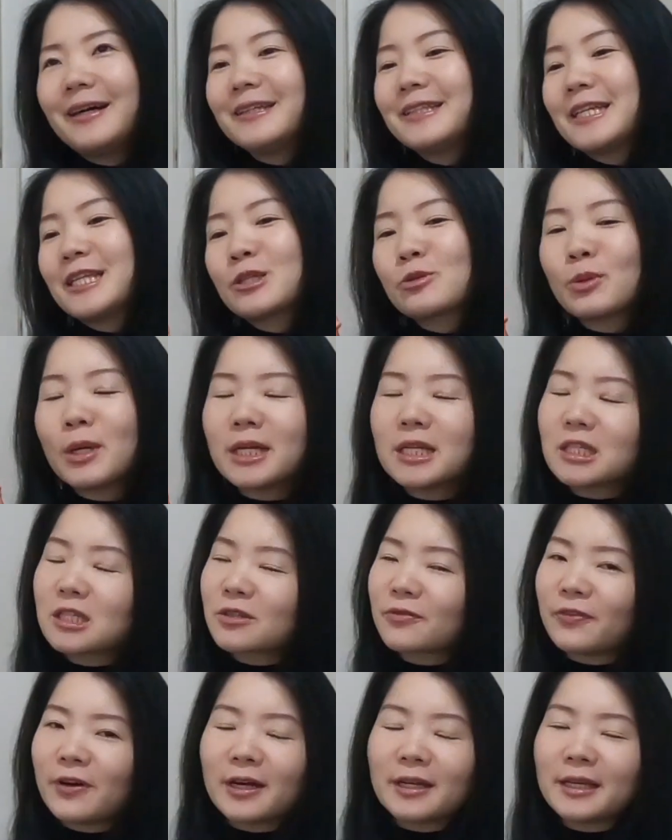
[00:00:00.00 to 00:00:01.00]
This one
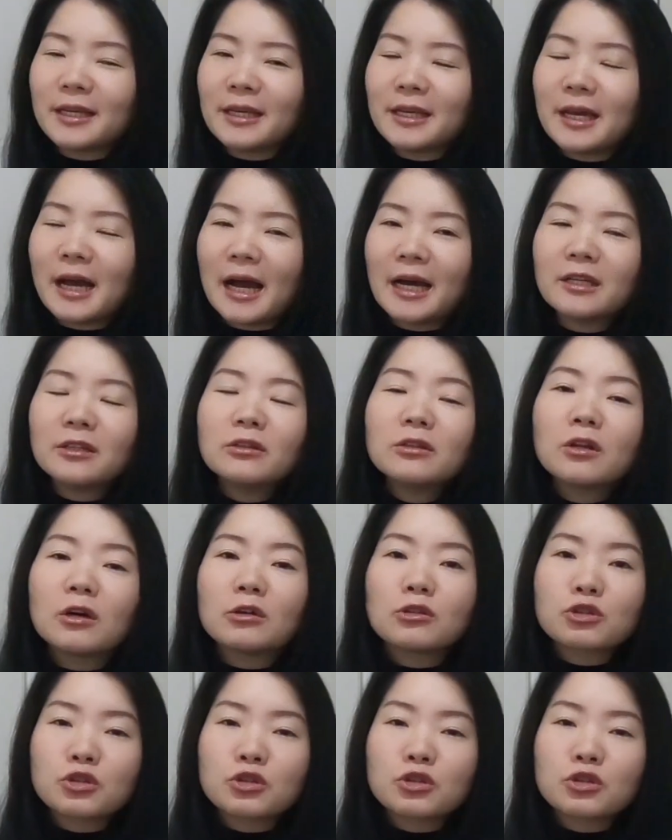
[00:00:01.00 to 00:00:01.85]
is funny. I don't know,